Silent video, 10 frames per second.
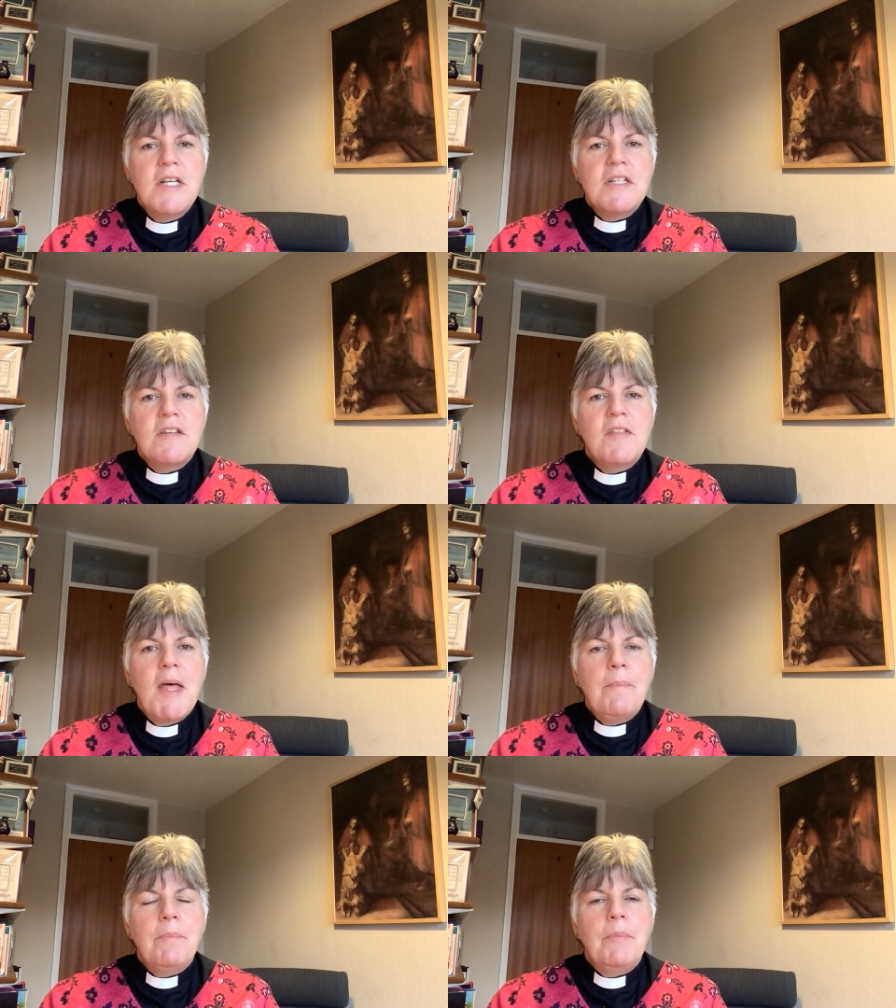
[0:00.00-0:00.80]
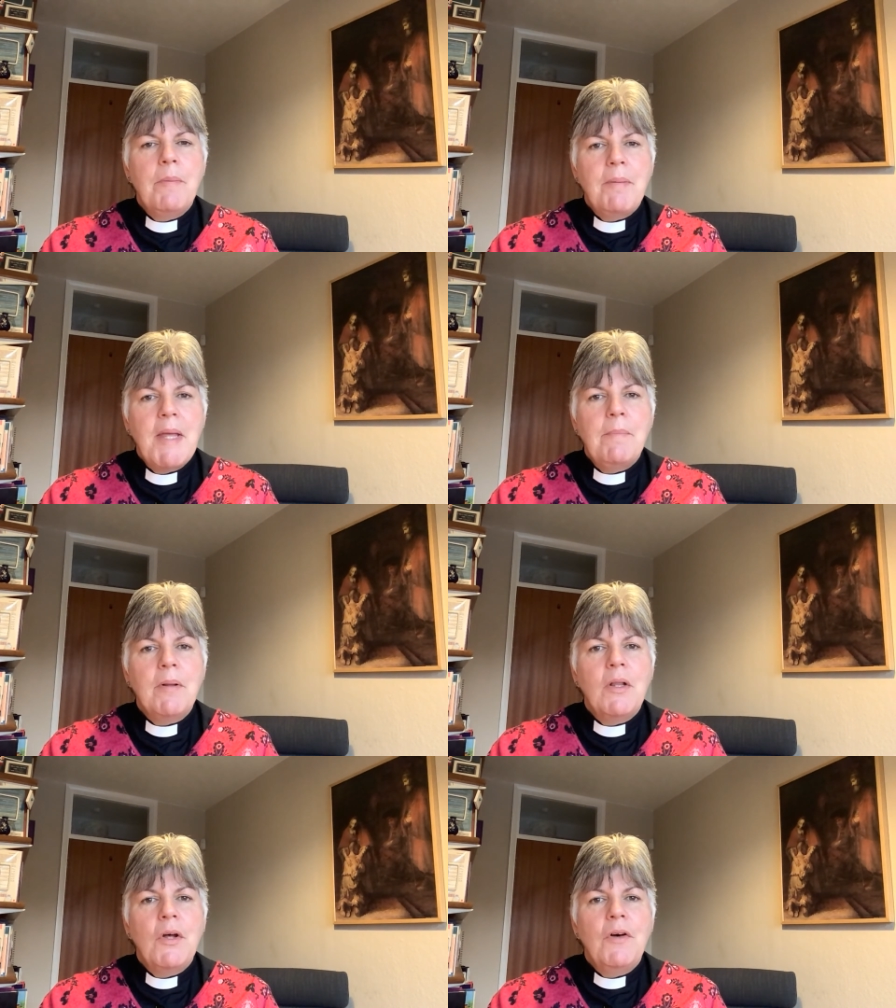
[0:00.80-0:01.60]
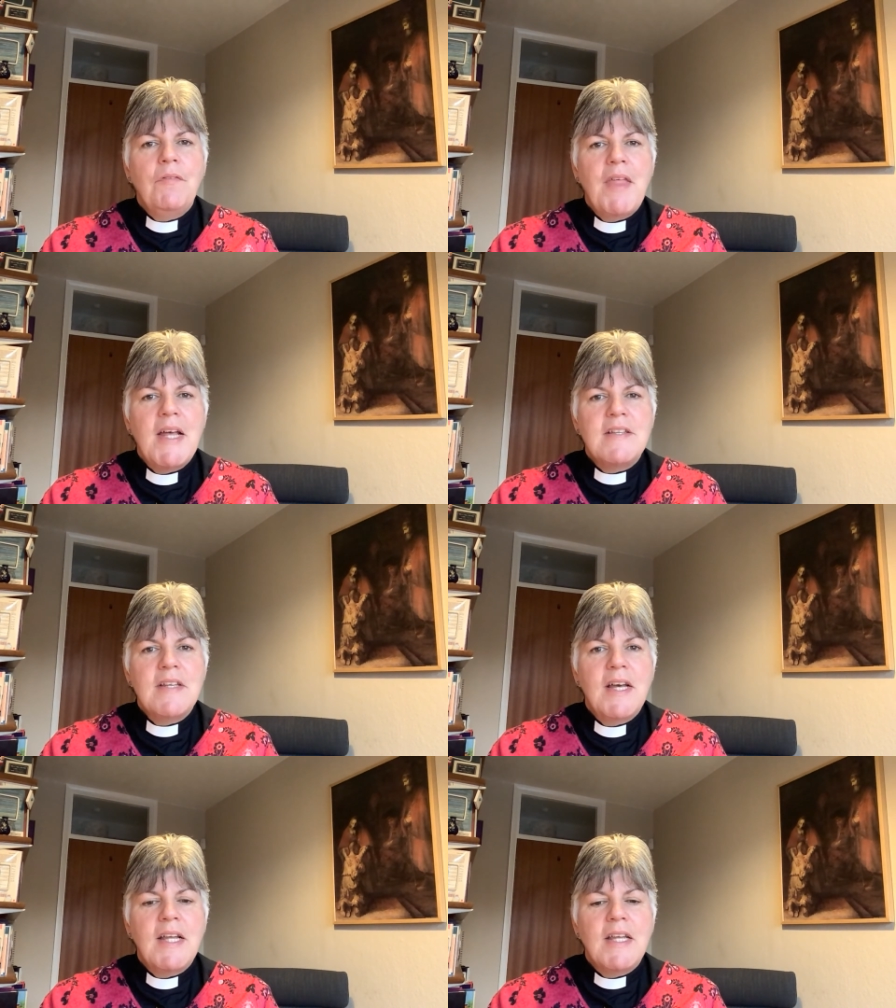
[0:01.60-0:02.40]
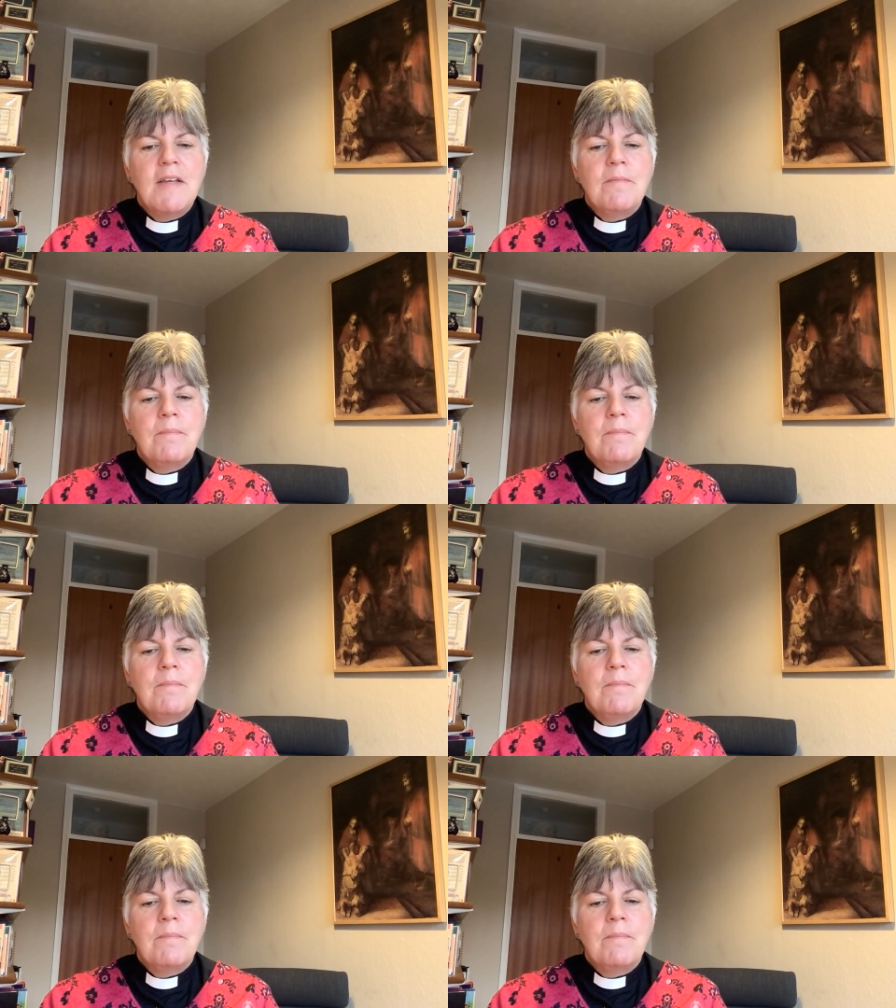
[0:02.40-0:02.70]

to their, the people of their day.